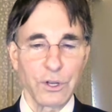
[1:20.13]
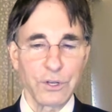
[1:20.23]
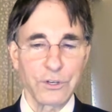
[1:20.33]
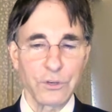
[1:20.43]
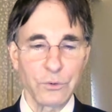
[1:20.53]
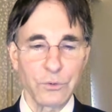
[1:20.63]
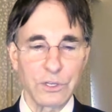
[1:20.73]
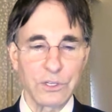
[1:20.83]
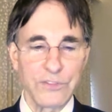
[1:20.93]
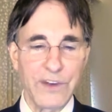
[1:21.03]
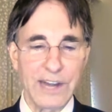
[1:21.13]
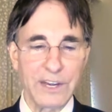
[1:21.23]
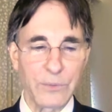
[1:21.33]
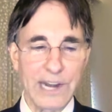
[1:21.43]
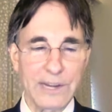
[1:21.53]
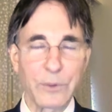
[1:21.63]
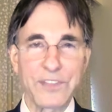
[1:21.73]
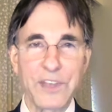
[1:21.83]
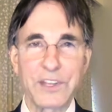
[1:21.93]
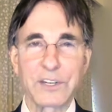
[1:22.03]
to define and write what
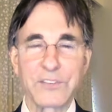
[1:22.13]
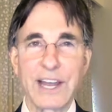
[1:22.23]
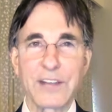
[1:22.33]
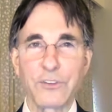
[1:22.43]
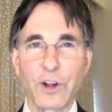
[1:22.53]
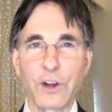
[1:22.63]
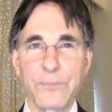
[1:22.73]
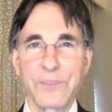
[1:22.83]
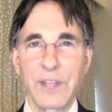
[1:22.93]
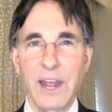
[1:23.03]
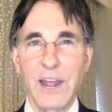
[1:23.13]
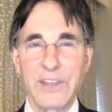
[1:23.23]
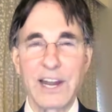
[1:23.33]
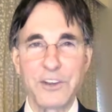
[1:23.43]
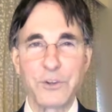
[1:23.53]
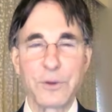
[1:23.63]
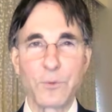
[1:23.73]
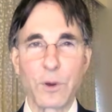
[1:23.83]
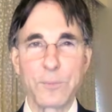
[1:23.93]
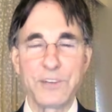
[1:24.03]
they think their values are. And then I do a
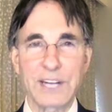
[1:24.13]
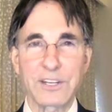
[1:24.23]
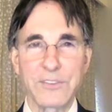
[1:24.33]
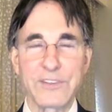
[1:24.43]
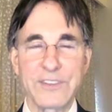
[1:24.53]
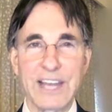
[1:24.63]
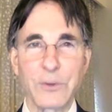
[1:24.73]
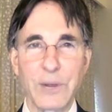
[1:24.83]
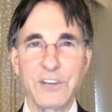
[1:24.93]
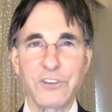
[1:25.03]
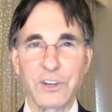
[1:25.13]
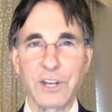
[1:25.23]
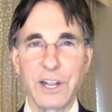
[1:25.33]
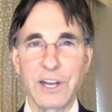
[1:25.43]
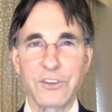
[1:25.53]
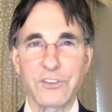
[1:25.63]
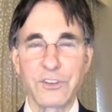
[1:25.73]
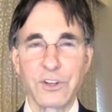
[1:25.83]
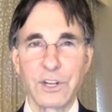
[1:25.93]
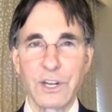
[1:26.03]
more objective evaluation, and
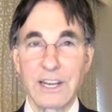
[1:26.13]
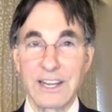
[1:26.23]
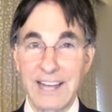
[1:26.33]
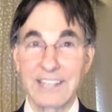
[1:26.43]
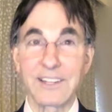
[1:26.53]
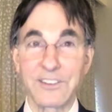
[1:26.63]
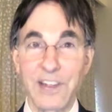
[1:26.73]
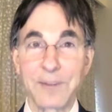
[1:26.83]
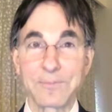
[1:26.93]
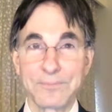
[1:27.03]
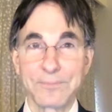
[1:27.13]
it's not the same.